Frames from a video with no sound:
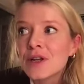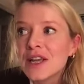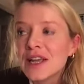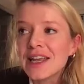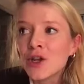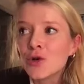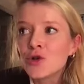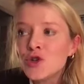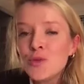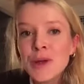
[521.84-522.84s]
you know
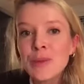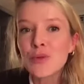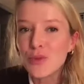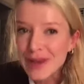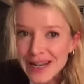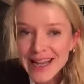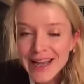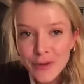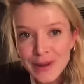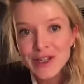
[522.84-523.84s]
do people really
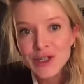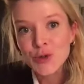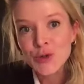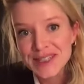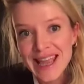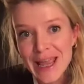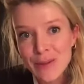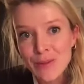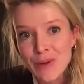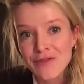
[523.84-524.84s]
have a means to
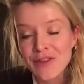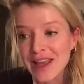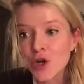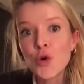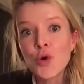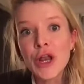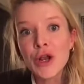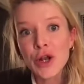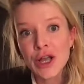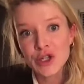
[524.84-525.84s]
escape if they can only
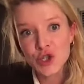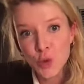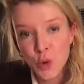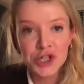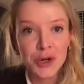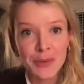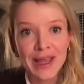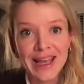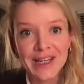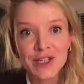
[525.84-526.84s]
like squash up
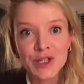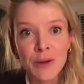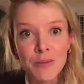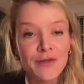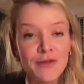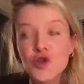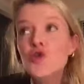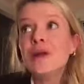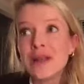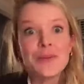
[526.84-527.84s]
against about uh, 2
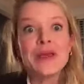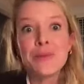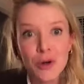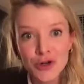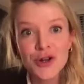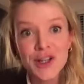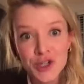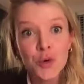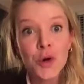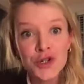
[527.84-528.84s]
million people are trying to
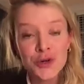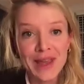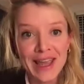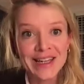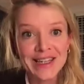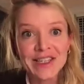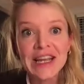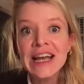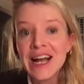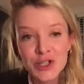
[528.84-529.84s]
squash up against
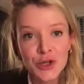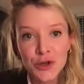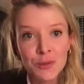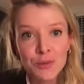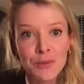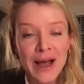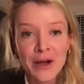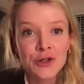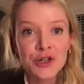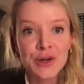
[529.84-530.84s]
a southern
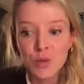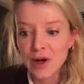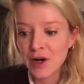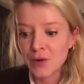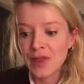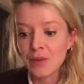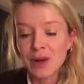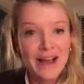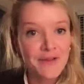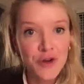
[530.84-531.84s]
boundary where they will
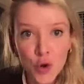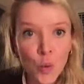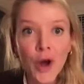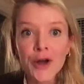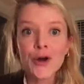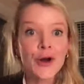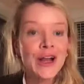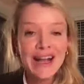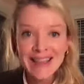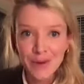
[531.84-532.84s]
have no water
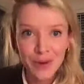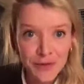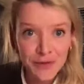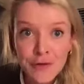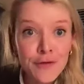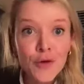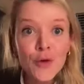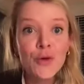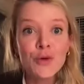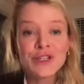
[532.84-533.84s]
they will have no
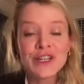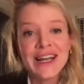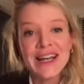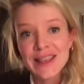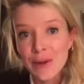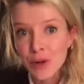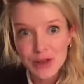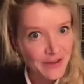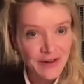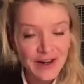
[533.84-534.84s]
food they will
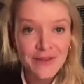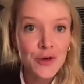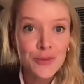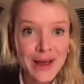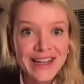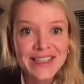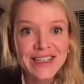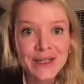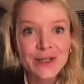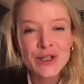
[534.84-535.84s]
definitely have no
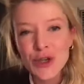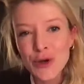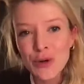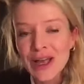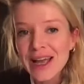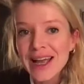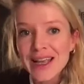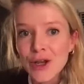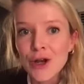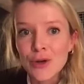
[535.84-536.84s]
medicine so
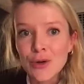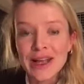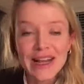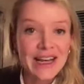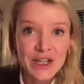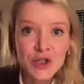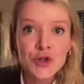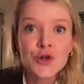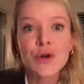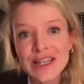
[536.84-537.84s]
you know it, it is
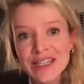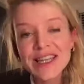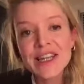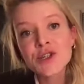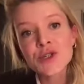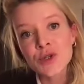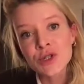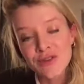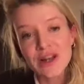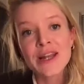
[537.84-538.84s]
true like sieges on
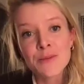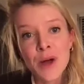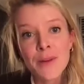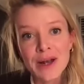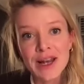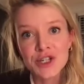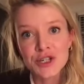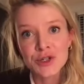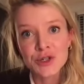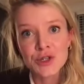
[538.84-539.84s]
civilian
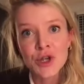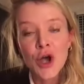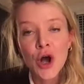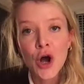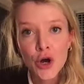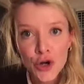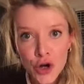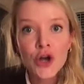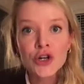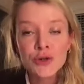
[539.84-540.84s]
populations are
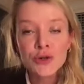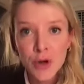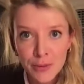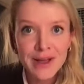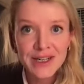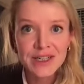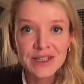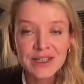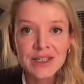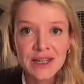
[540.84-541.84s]
not
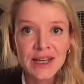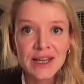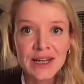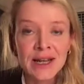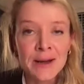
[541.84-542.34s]
permitted in